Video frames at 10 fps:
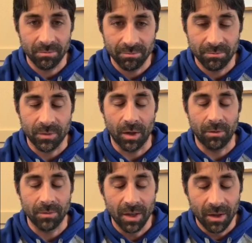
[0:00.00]
So
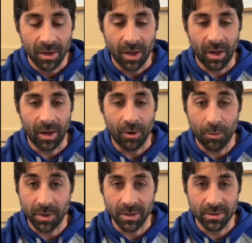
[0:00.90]

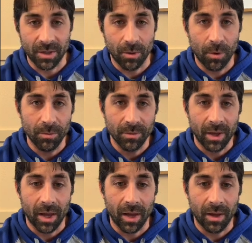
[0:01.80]
hope you guys are staying warm,
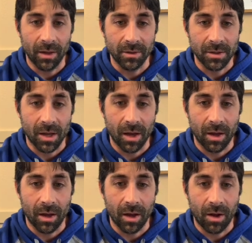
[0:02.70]
and
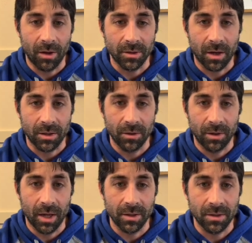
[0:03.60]
I'll talk to you
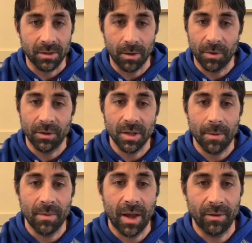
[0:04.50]
again some other
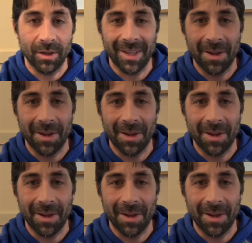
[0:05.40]
time. Have a great day.